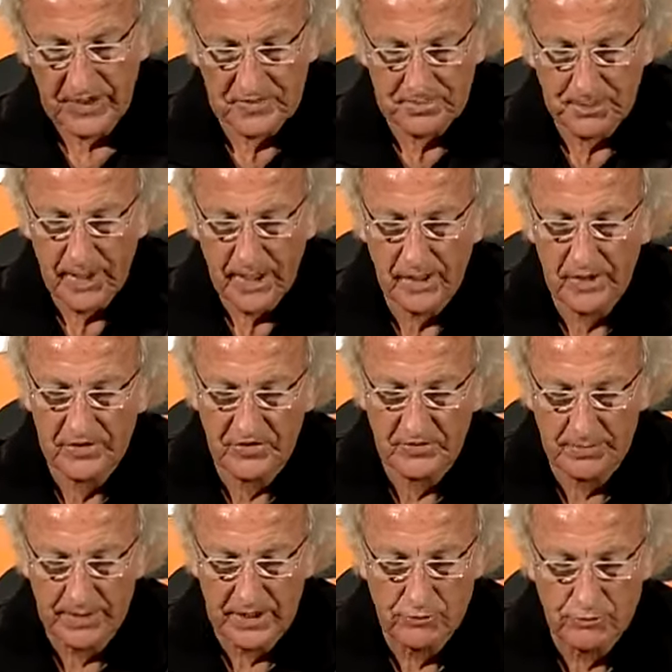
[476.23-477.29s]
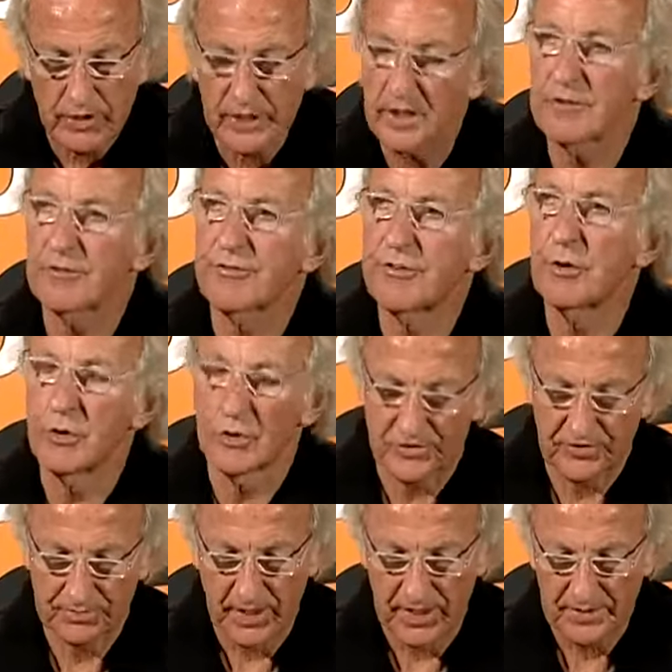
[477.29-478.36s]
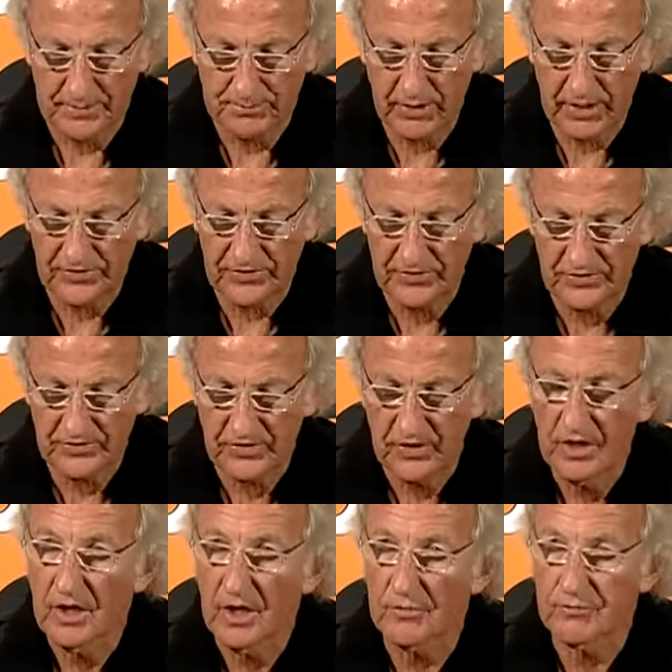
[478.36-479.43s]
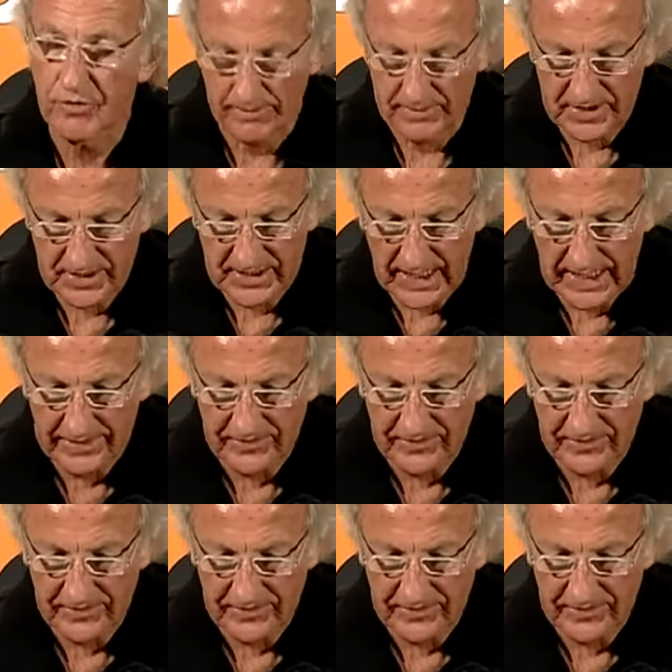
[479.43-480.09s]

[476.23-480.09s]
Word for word: These powers have been reinforced by the presence of Robert